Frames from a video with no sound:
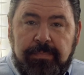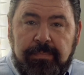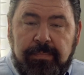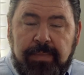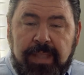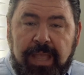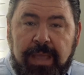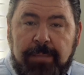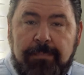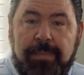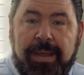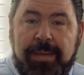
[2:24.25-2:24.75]

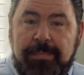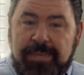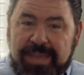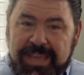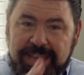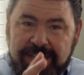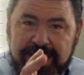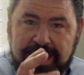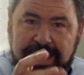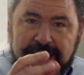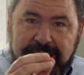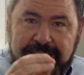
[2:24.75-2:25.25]
And by being
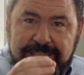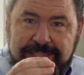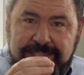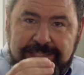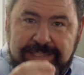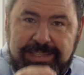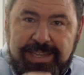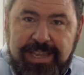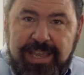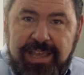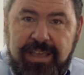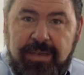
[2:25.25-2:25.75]
connected
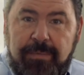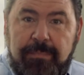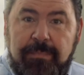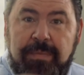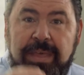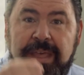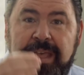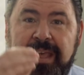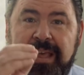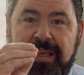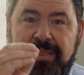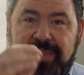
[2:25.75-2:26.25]
to him,
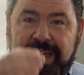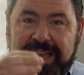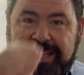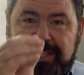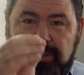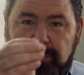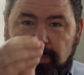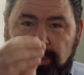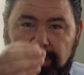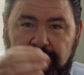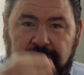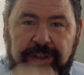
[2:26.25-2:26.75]
that's
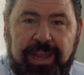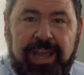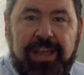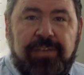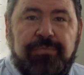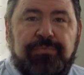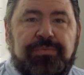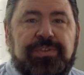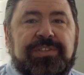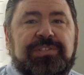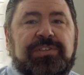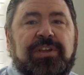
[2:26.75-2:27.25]
where
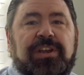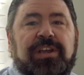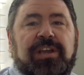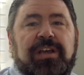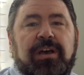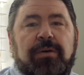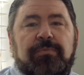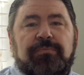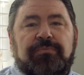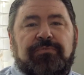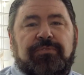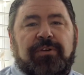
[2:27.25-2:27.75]
life is going to
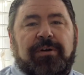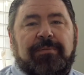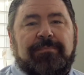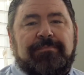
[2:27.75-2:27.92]
come from.